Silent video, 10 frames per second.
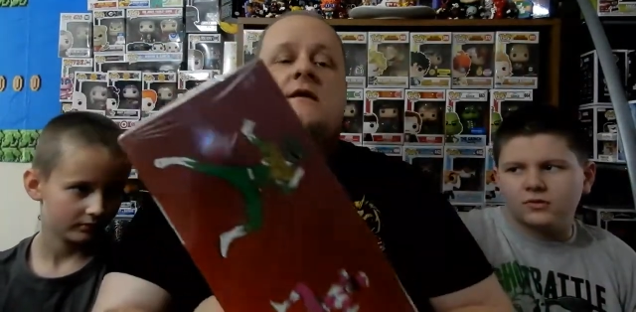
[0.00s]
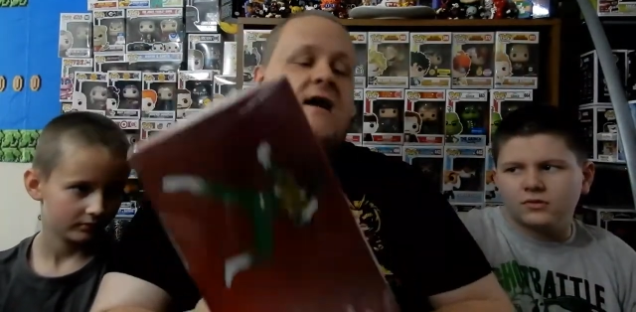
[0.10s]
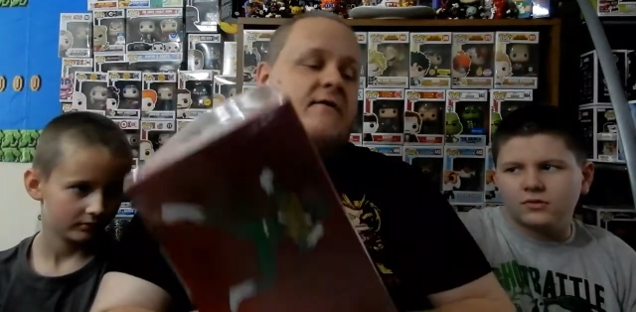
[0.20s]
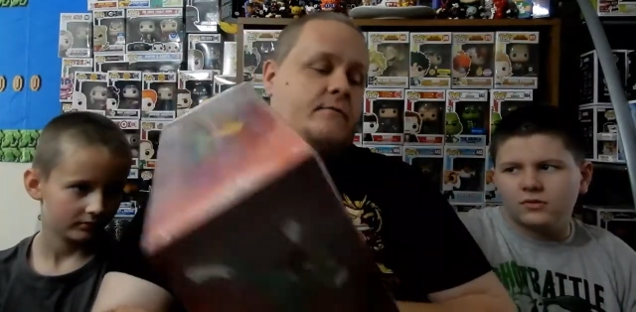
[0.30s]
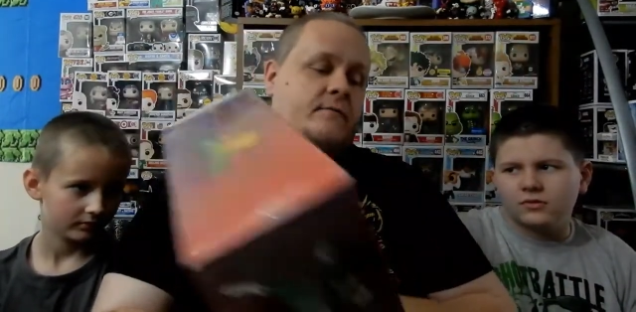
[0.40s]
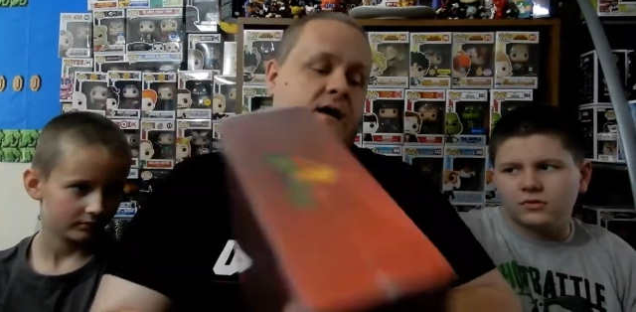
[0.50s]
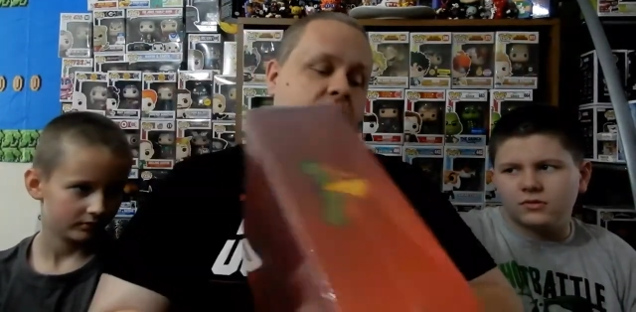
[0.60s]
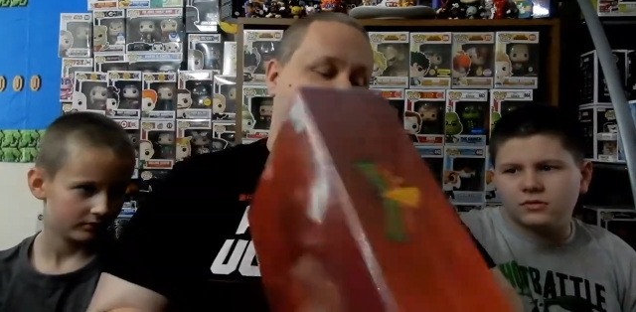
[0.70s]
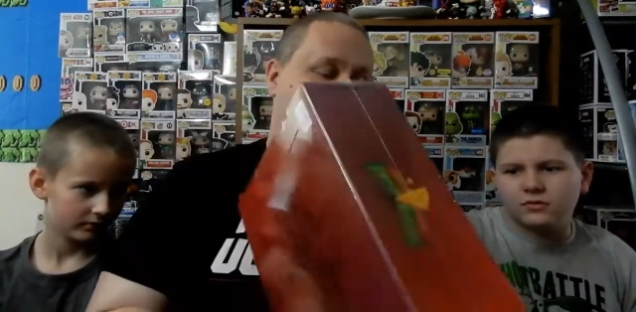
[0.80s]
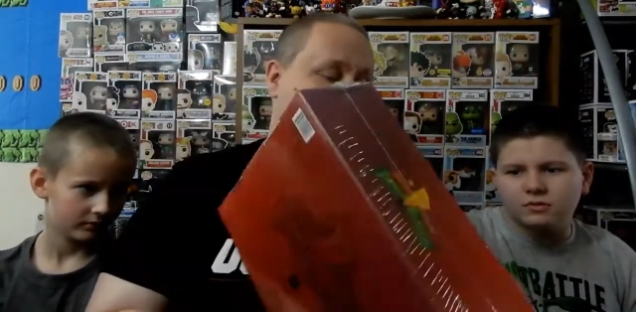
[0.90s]
Speaker 1: they got from
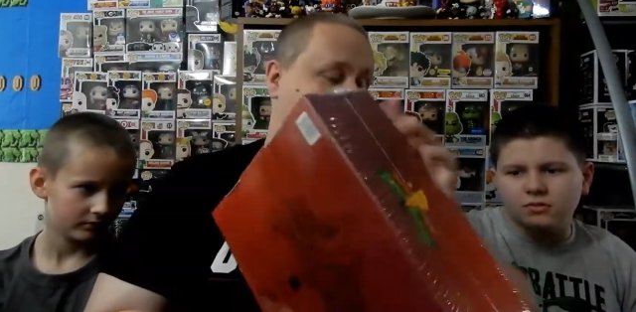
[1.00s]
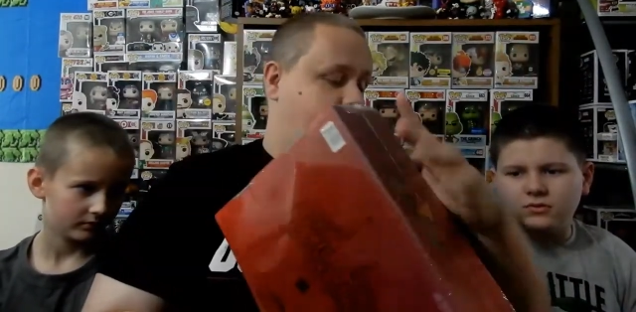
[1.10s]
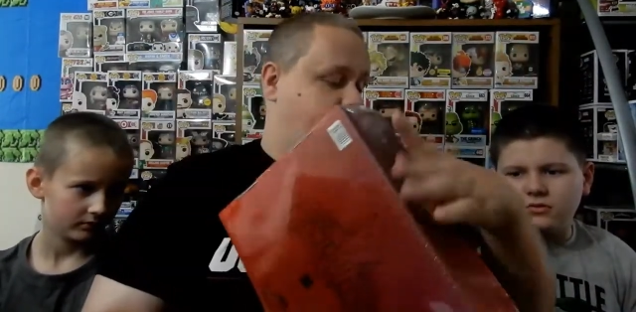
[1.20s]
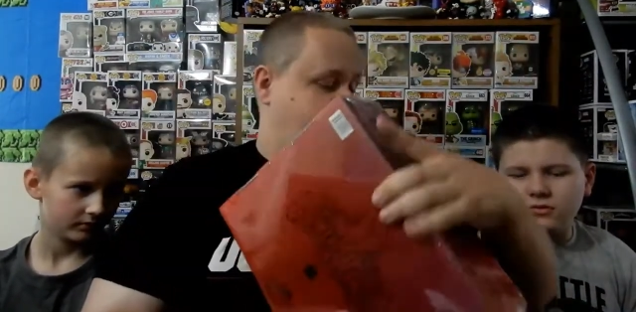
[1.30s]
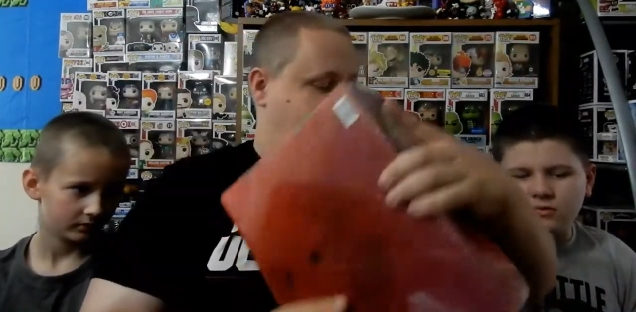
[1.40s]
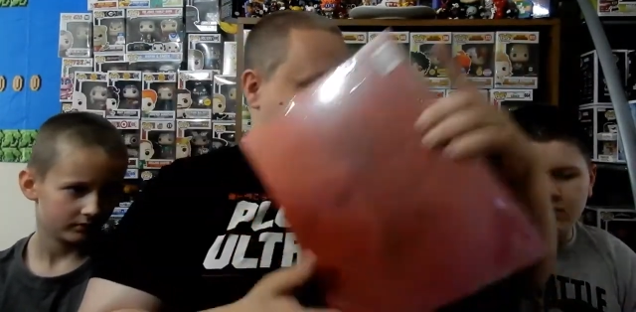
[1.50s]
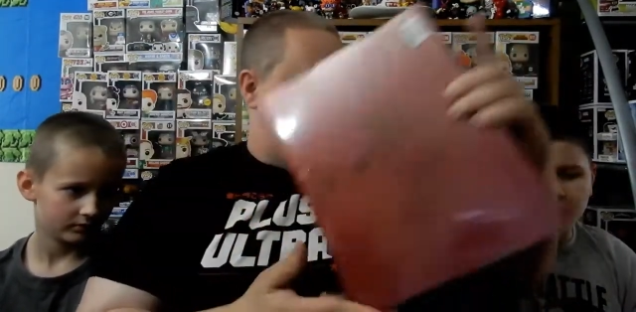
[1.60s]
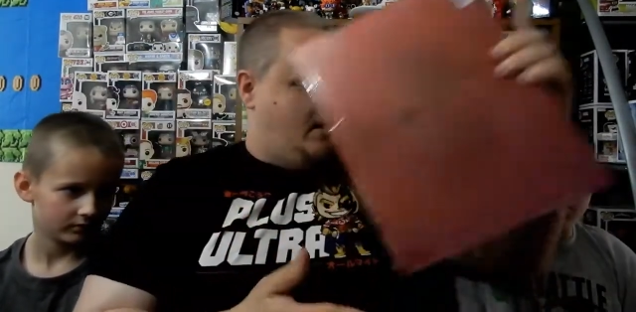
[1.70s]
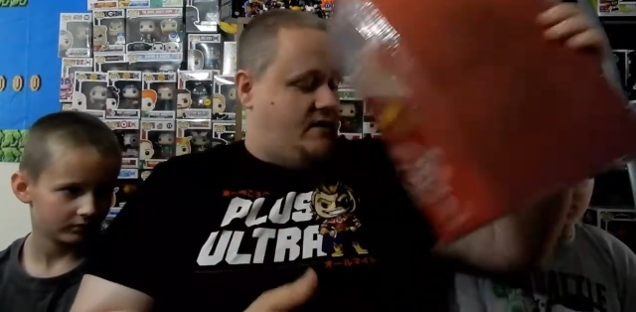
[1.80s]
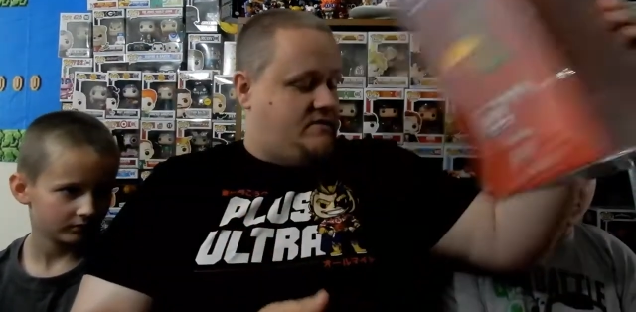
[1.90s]
GameStop.
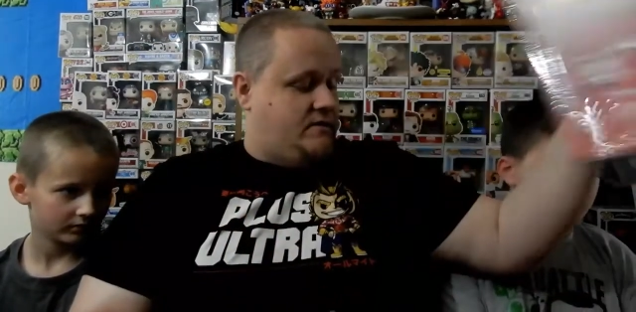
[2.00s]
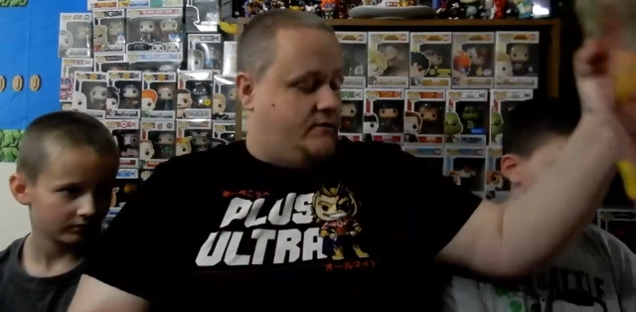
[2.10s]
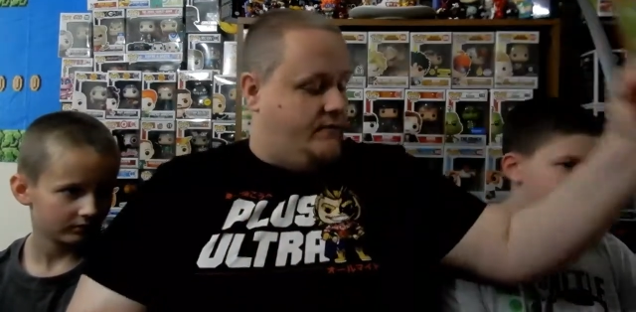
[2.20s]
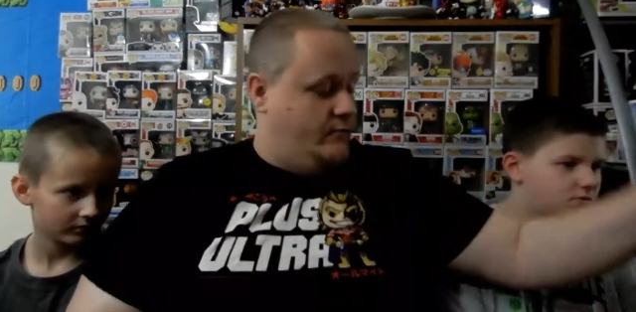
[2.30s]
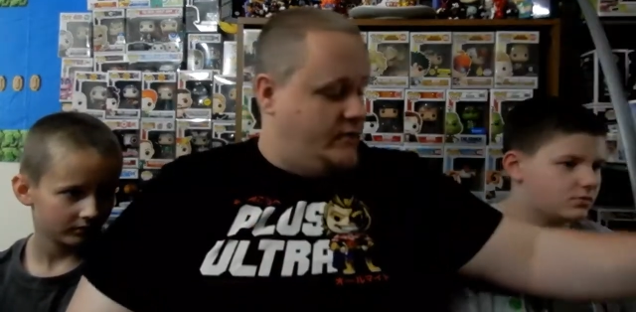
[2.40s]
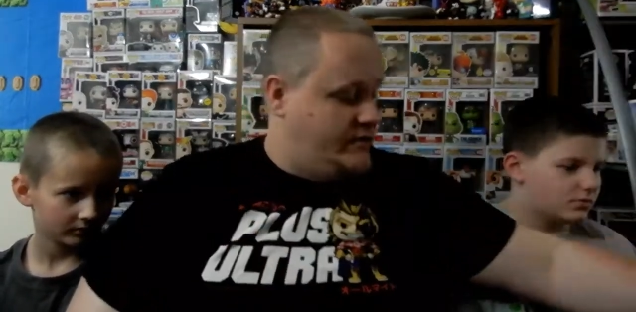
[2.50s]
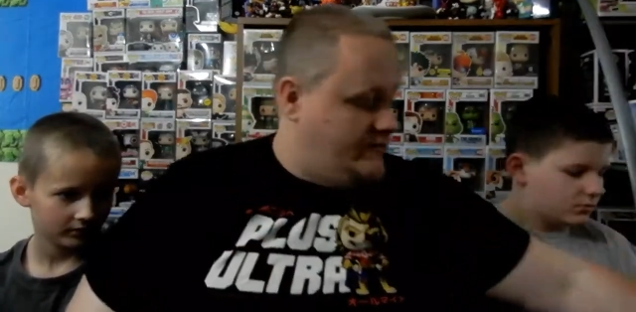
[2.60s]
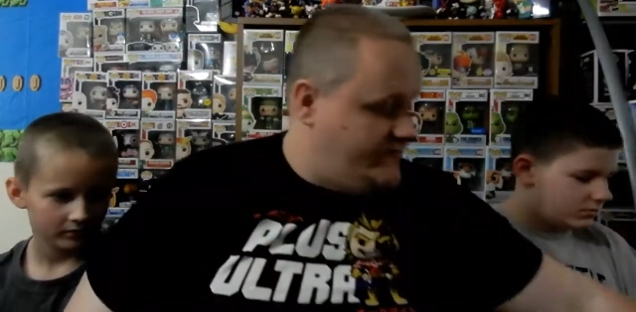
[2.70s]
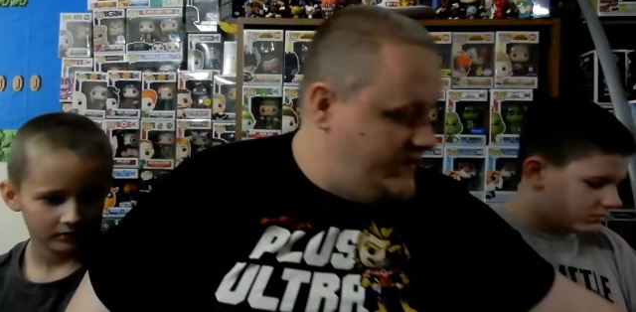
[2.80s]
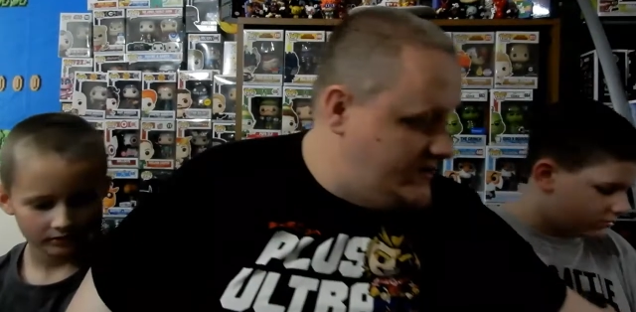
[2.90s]
All right, so you want
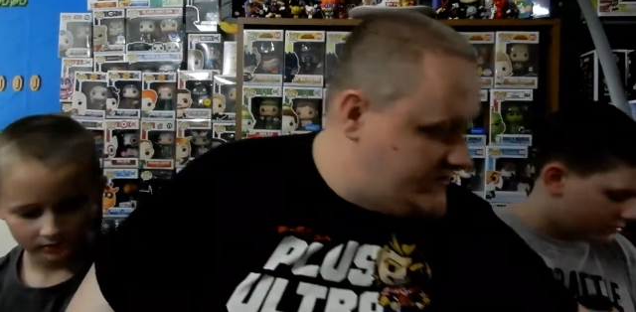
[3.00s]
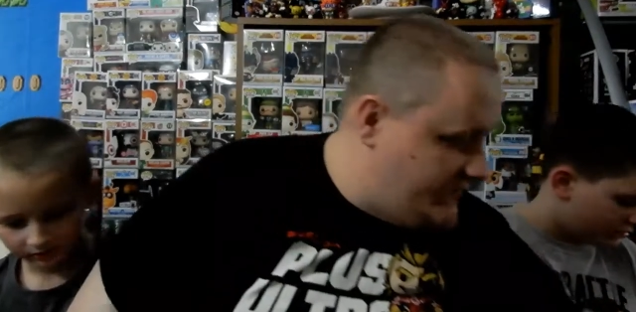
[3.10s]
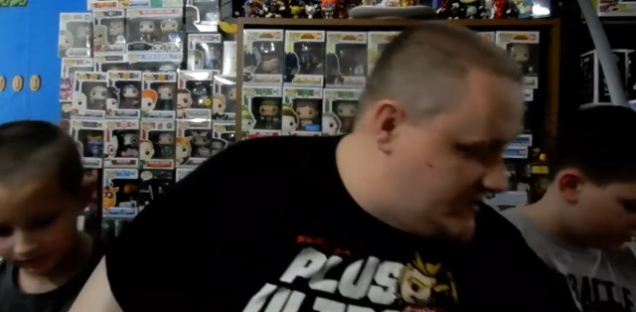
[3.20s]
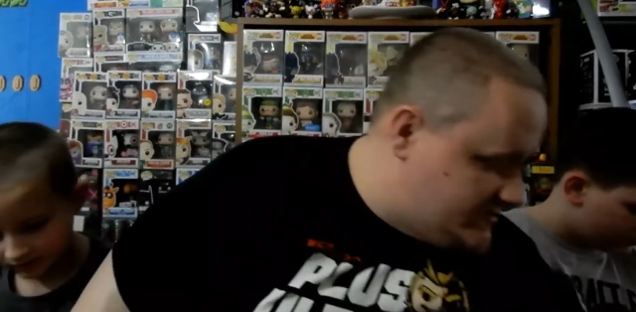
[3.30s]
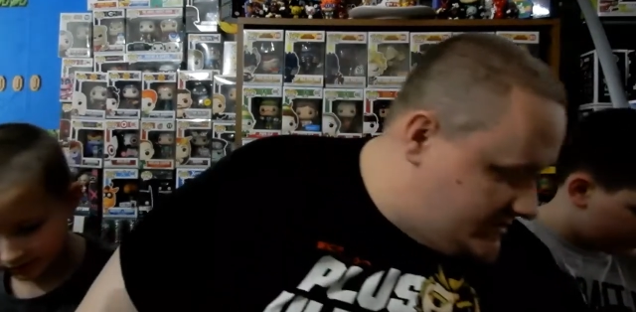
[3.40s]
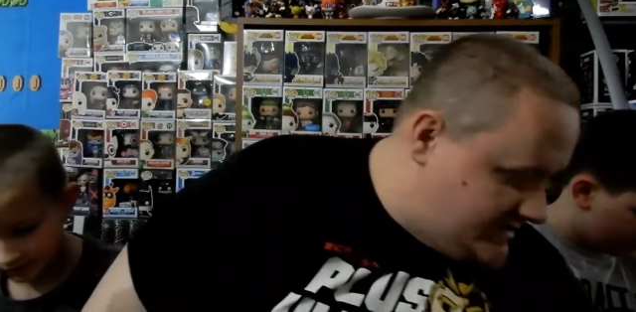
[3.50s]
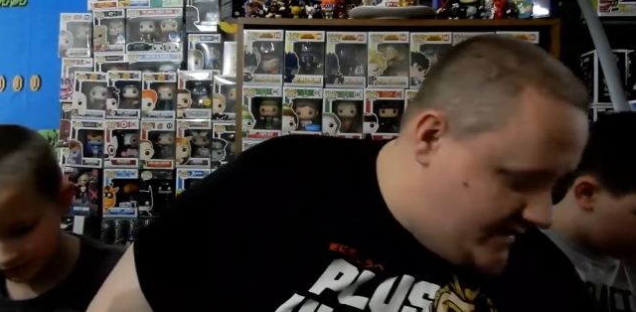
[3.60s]
to do the figures first. We'll